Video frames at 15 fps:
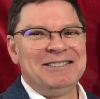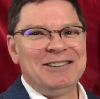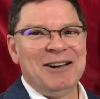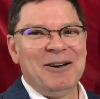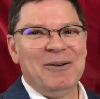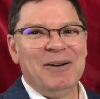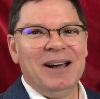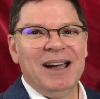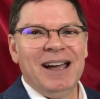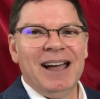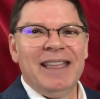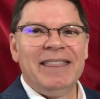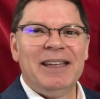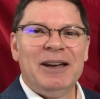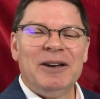so
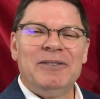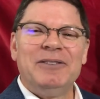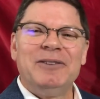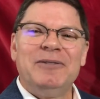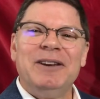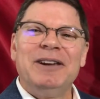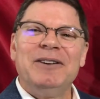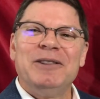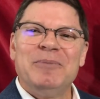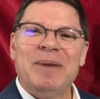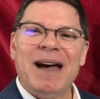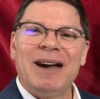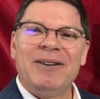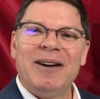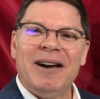the, the figure in the
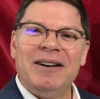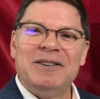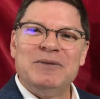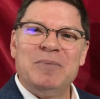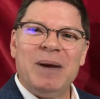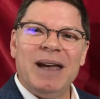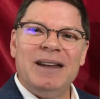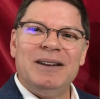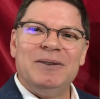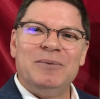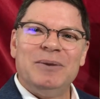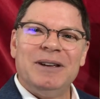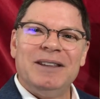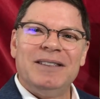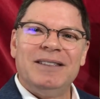background is
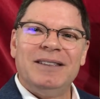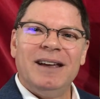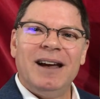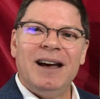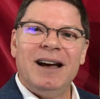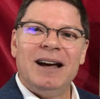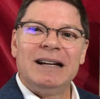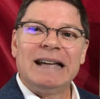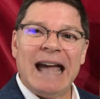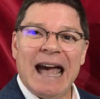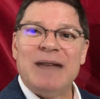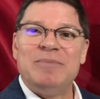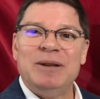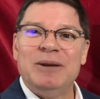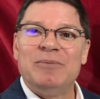painted with uh, a
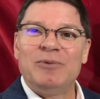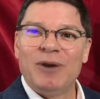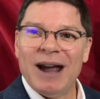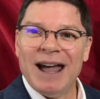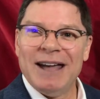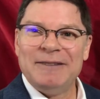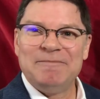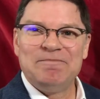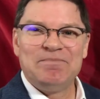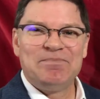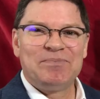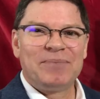cadmium red.